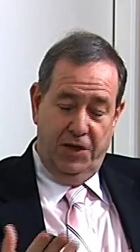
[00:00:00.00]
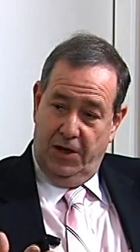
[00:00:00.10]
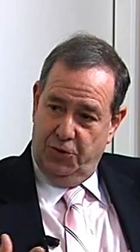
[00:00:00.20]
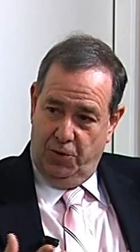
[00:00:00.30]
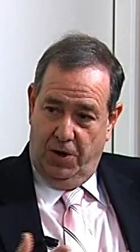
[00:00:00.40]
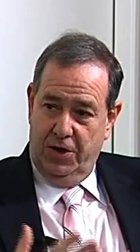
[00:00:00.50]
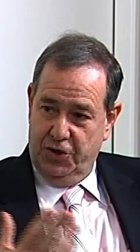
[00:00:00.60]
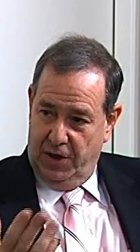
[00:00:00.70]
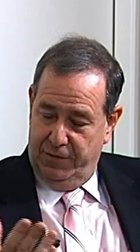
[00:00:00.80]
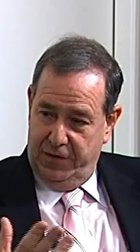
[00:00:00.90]

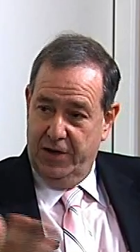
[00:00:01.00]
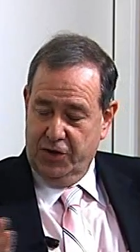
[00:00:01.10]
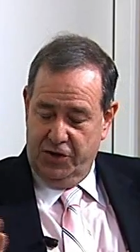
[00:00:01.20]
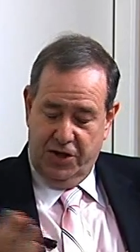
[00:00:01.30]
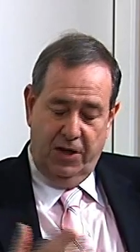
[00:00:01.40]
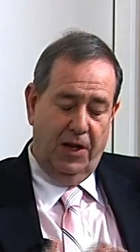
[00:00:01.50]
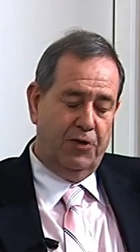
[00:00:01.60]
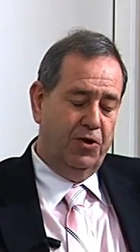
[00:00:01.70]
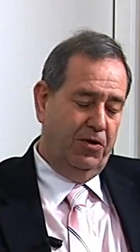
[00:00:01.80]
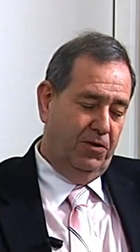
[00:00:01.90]
electronics, loved, as I said,
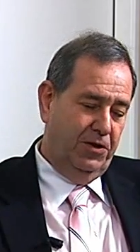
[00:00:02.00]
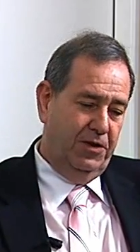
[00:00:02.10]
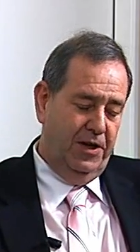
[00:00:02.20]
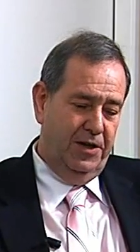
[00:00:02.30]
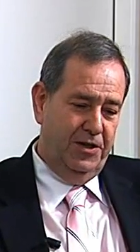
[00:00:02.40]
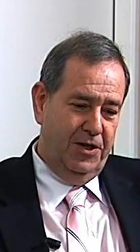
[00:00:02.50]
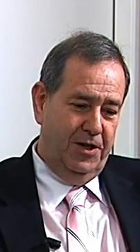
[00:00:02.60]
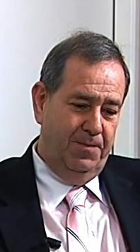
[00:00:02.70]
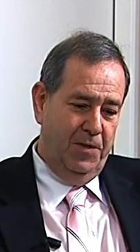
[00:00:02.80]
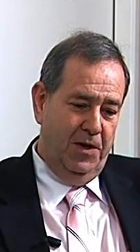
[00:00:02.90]
electrical, and
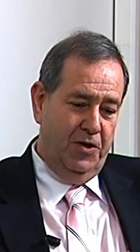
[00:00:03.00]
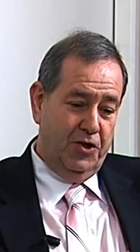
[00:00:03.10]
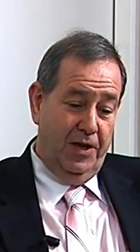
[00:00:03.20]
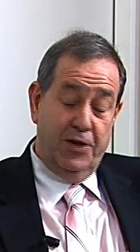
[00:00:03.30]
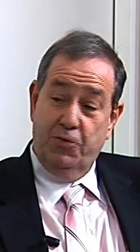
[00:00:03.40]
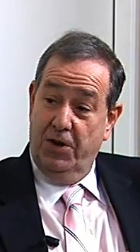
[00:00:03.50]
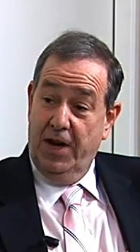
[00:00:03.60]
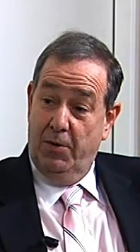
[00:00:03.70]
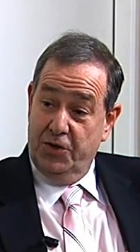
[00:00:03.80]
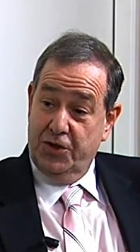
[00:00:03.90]
so that's really
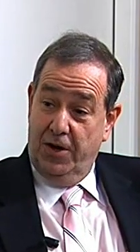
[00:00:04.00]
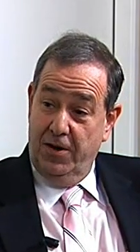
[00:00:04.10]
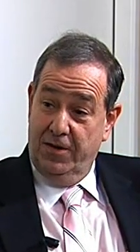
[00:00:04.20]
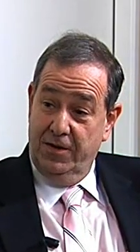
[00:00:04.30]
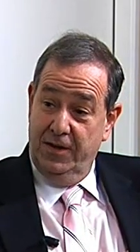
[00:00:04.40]
how it started.